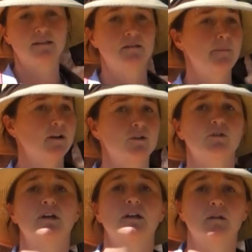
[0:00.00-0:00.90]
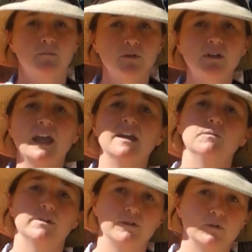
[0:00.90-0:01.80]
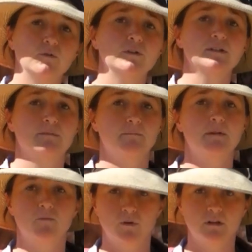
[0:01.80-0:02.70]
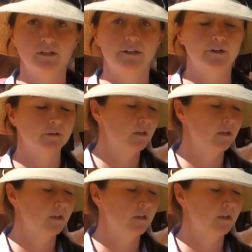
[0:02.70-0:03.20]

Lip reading: then the better you can communicate with your horse and be more clear.